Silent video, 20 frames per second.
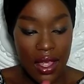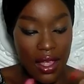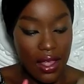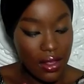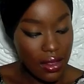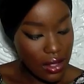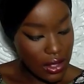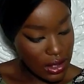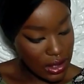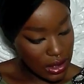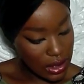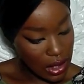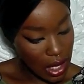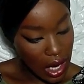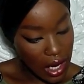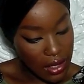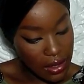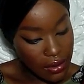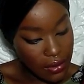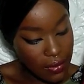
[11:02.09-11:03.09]
and this is
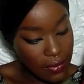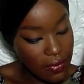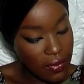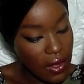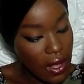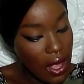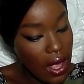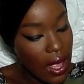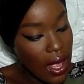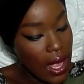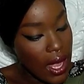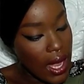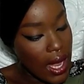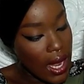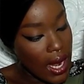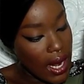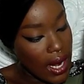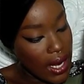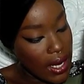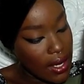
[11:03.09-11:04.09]
kind of
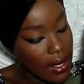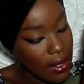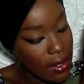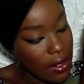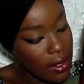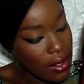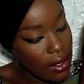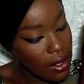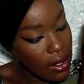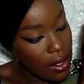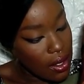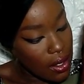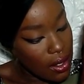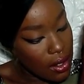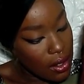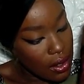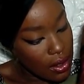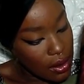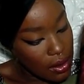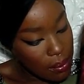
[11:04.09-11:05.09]
a
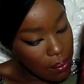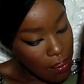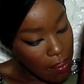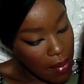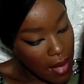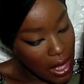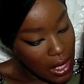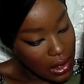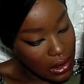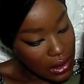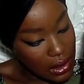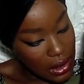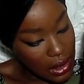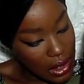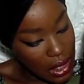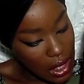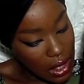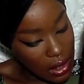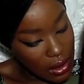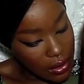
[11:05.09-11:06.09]

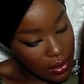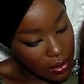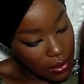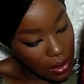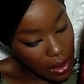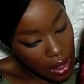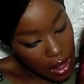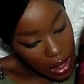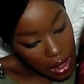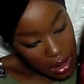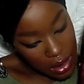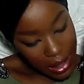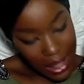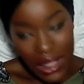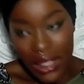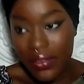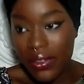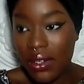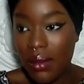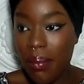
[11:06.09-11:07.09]
melony color.
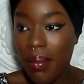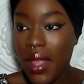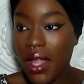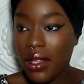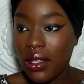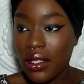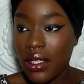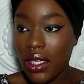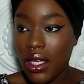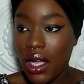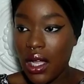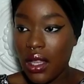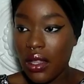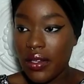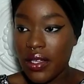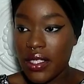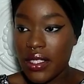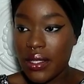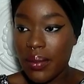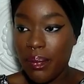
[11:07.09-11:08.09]
Not even a melony
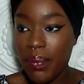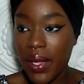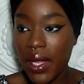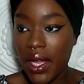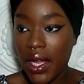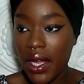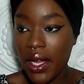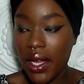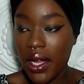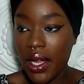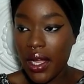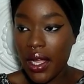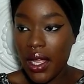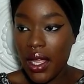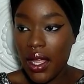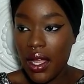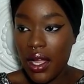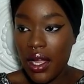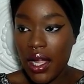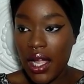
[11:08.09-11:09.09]
color. It's a pink,
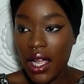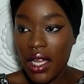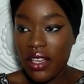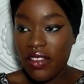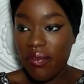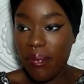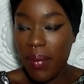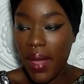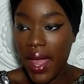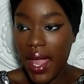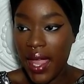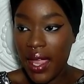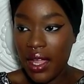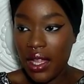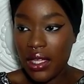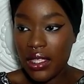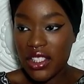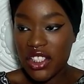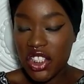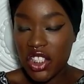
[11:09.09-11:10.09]
kind of
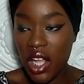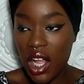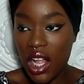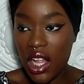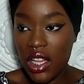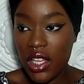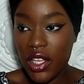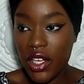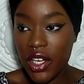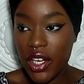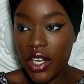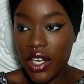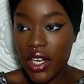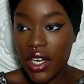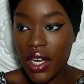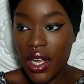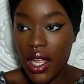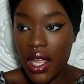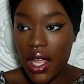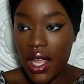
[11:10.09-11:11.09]
palish
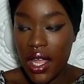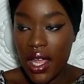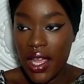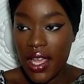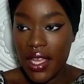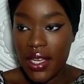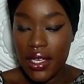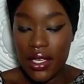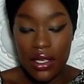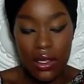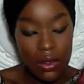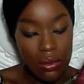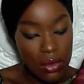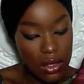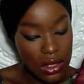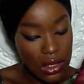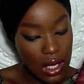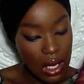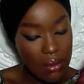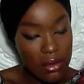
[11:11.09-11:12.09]
color. It, it
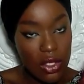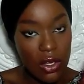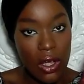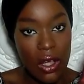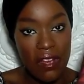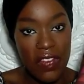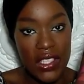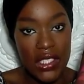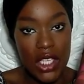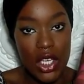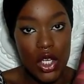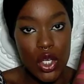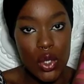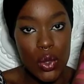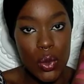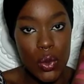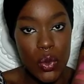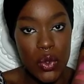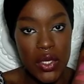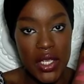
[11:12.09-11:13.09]
almost comes off as a
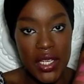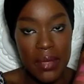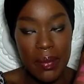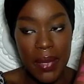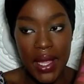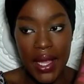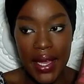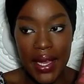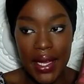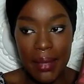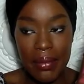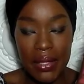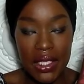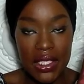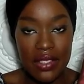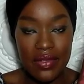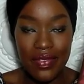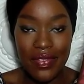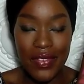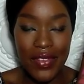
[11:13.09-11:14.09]
nudie pink, but
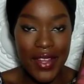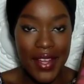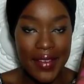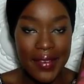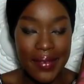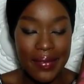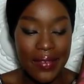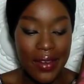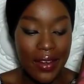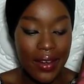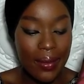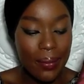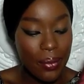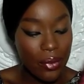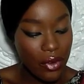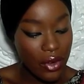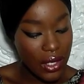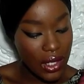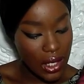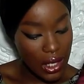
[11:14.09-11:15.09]
it's very, very
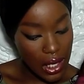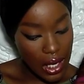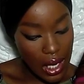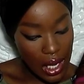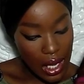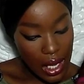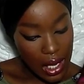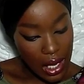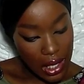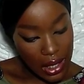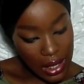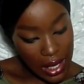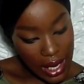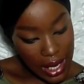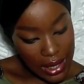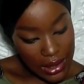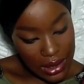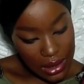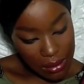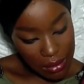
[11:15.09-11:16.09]
pretty. And it
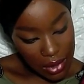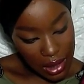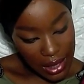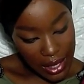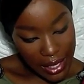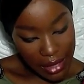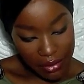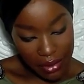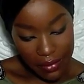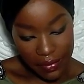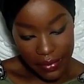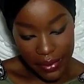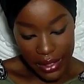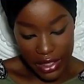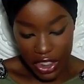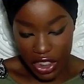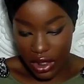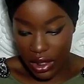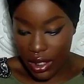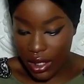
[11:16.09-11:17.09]
has some light
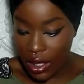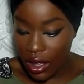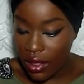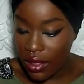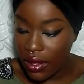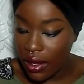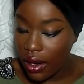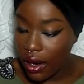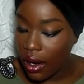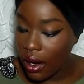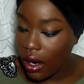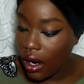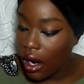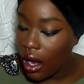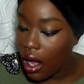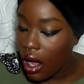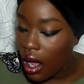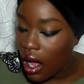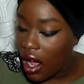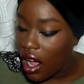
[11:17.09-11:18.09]
reflection in there
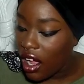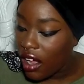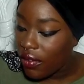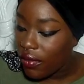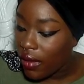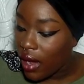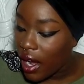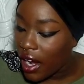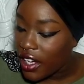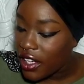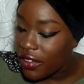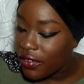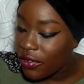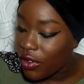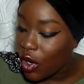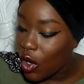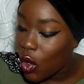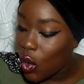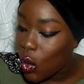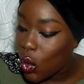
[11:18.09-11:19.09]
of kind
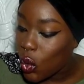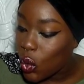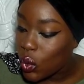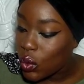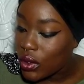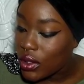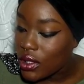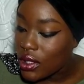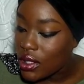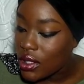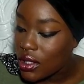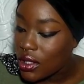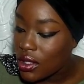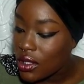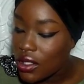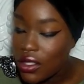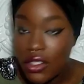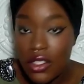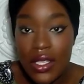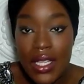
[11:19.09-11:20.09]
of gold.
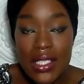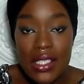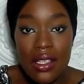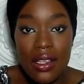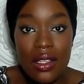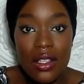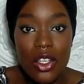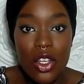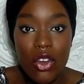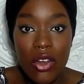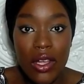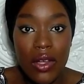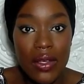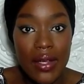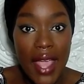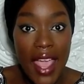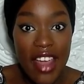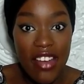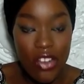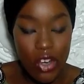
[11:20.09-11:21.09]
So that's going to look great
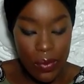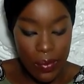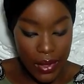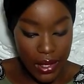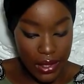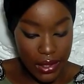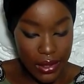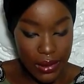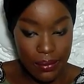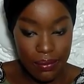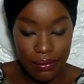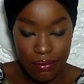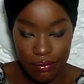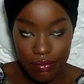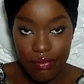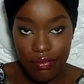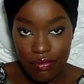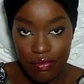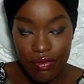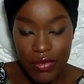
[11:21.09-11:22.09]
on everybody.
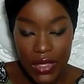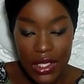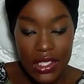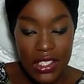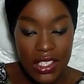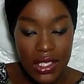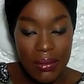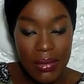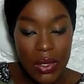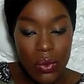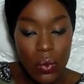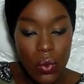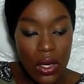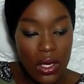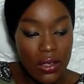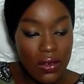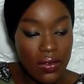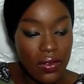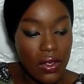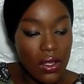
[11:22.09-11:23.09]
It's going to be
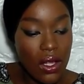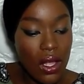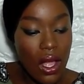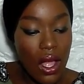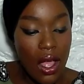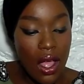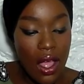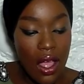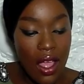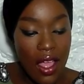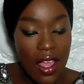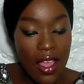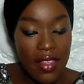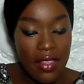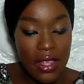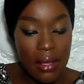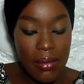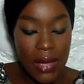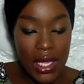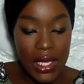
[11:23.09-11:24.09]
wonderful.
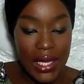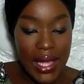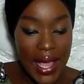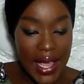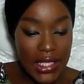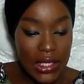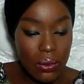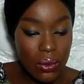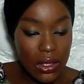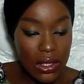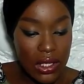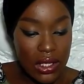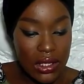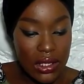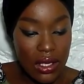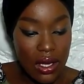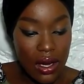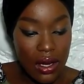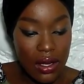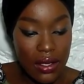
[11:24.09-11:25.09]
And then my last one is
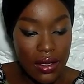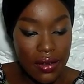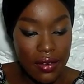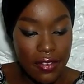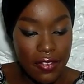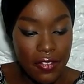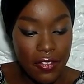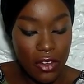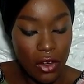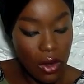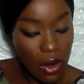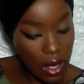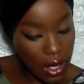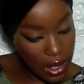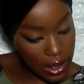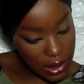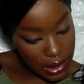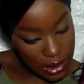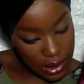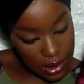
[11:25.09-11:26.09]
Garnet
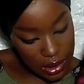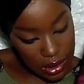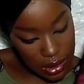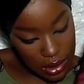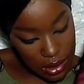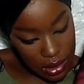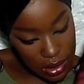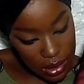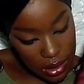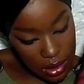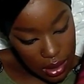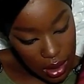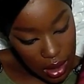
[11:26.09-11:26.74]
Frost,